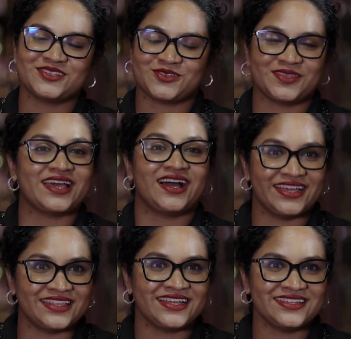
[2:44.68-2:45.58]
So there are
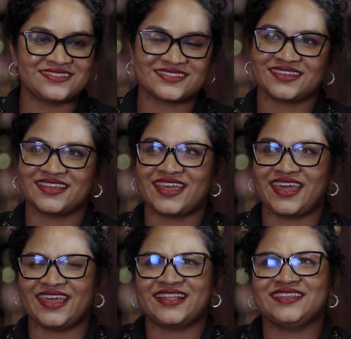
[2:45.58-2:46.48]
highlights.
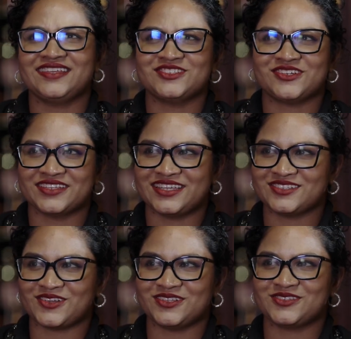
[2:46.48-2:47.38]
And I think John
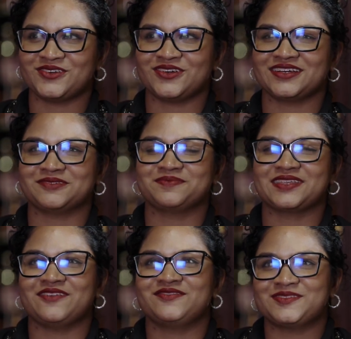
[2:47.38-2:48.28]
Keel's also
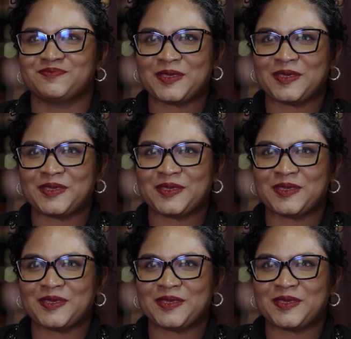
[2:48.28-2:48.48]
gives